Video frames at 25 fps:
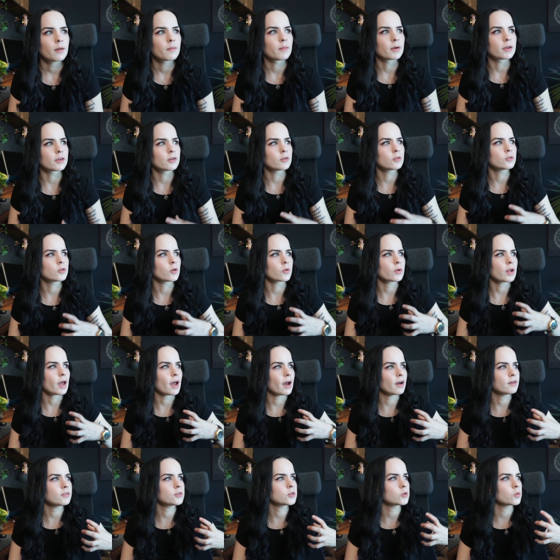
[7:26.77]
but you don't
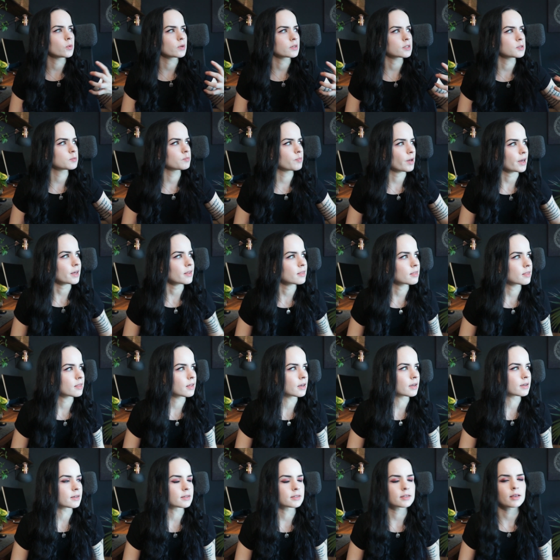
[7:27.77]
have to expect
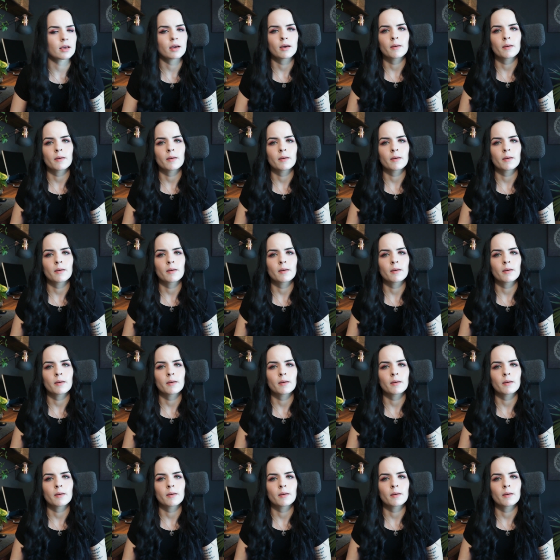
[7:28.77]
things